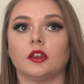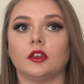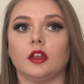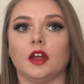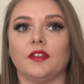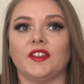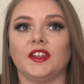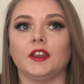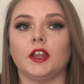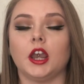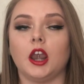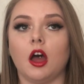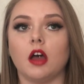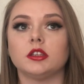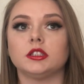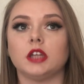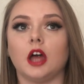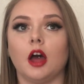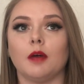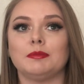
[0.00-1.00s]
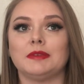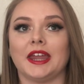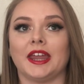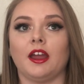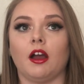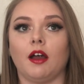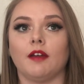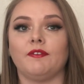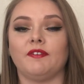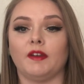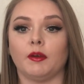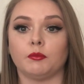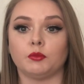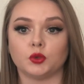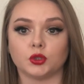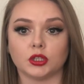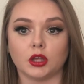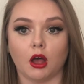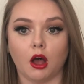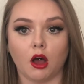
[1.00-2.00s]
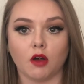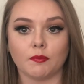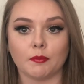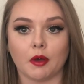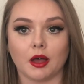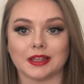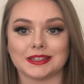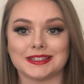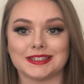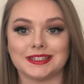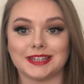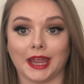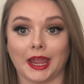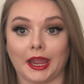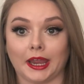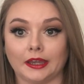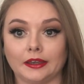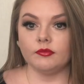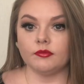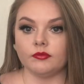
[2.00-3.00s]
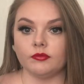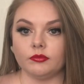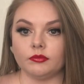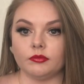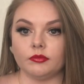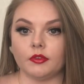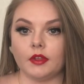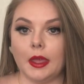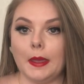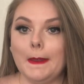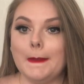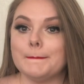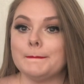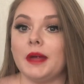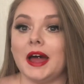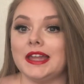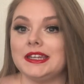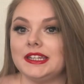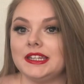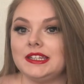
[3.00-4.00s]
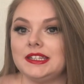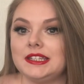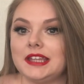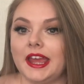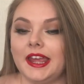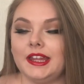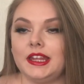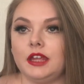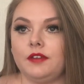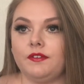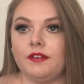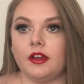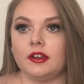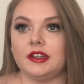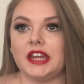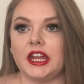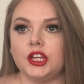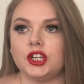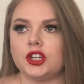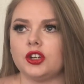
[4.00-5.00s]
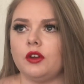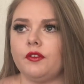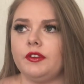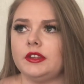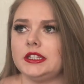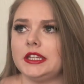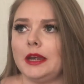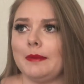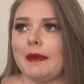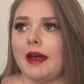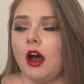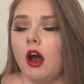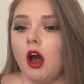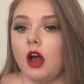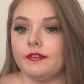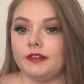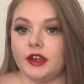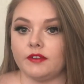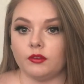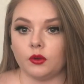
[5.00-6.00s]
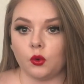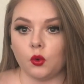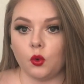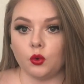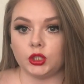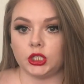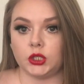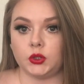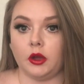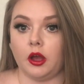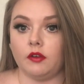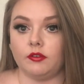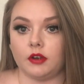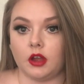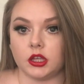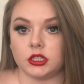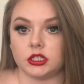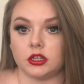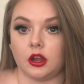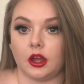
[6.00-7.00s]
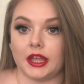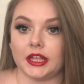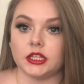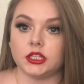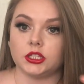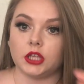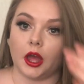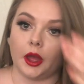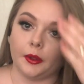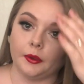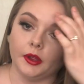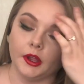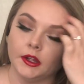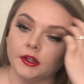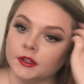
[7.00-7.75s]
I think the last update I filmed was at 10:30. But but I didn't take the foundation off until about 11:30, 11:45 last night. So